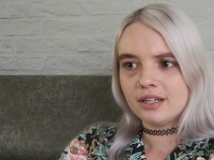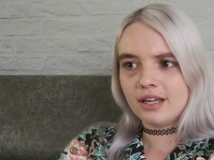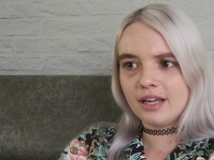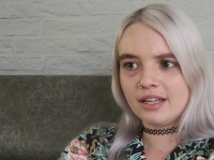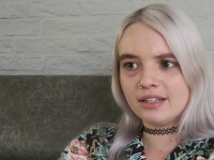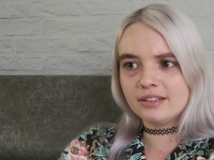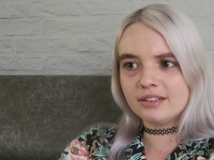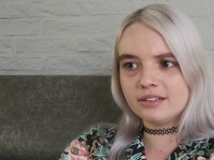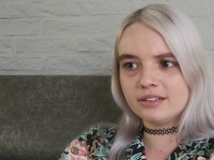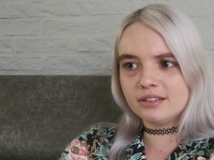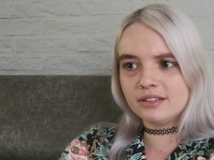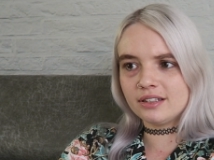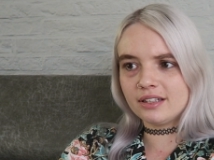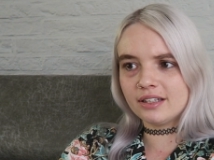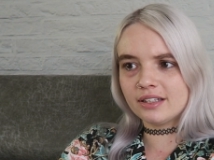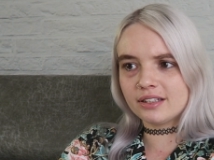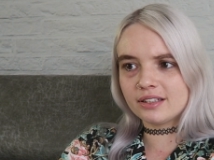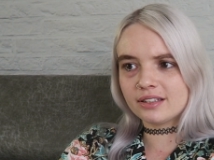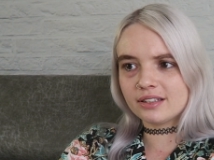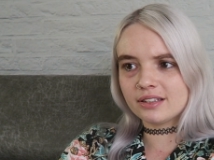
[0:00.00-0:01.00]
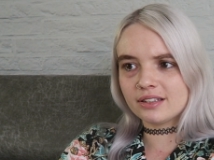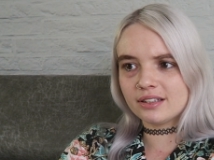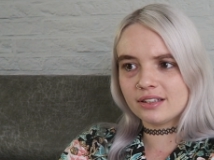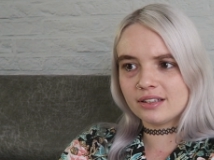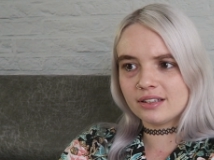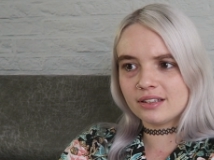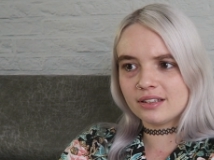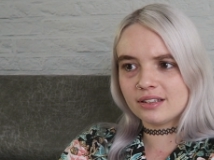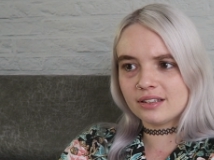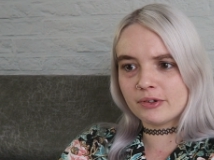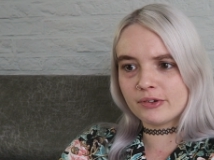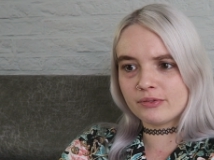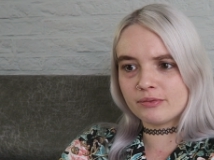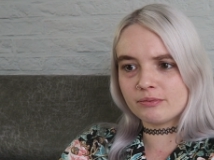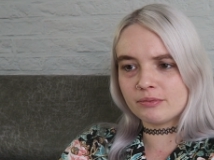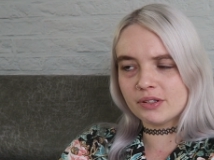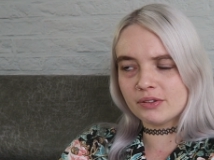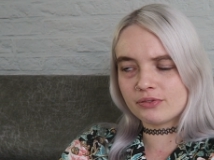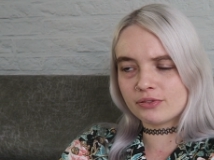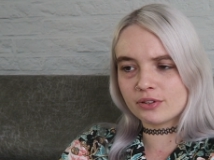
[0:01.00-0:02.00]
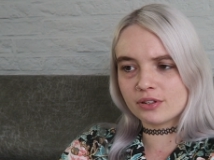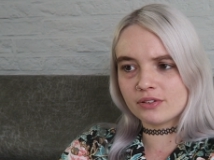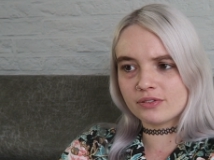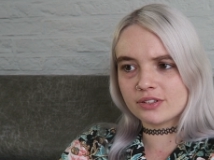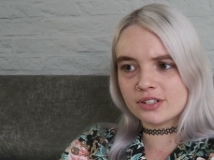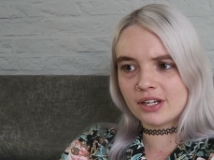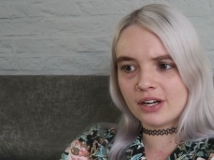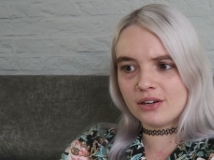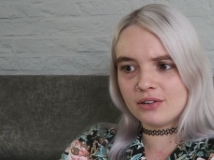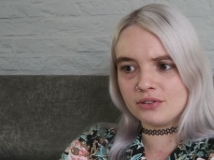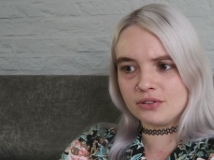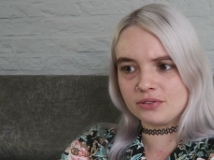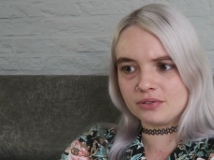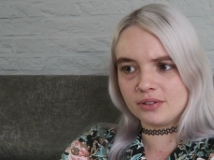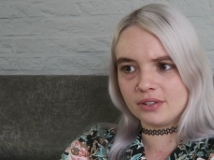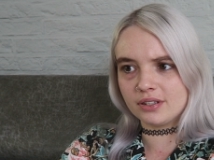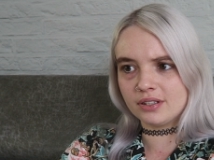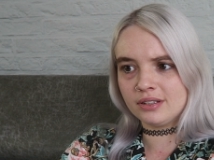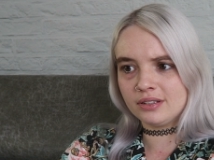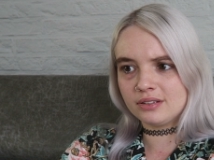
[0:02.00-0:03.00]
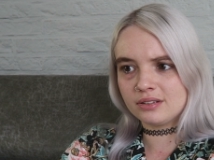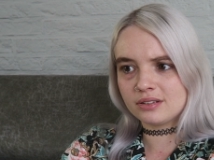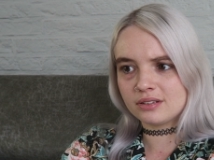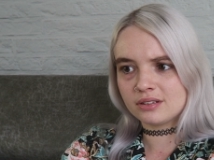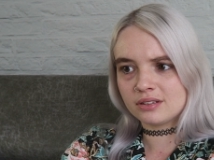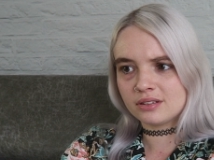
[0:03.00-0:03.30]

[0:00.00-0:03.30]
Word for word: And they're like in front of his house, right?